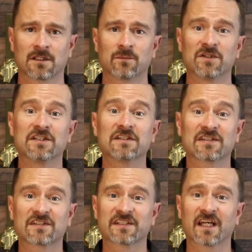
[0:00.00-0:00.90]
But Jesus
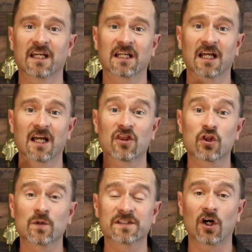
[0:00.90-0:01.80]
is saying
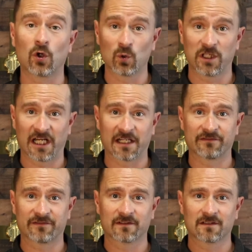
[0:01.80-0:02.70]
through his whole
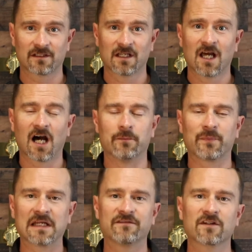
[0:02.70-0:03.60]
life, I'm
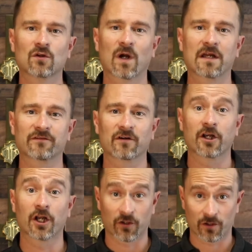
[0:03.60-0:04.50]
paving the way for
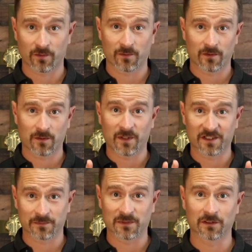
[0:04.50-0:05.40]
another
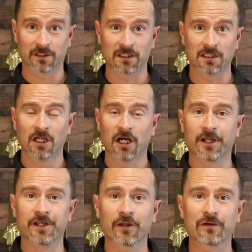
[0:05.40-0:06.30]
possibility,
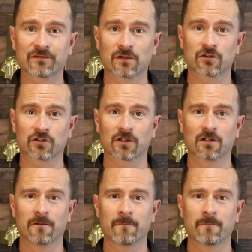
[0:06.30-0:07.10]
another future,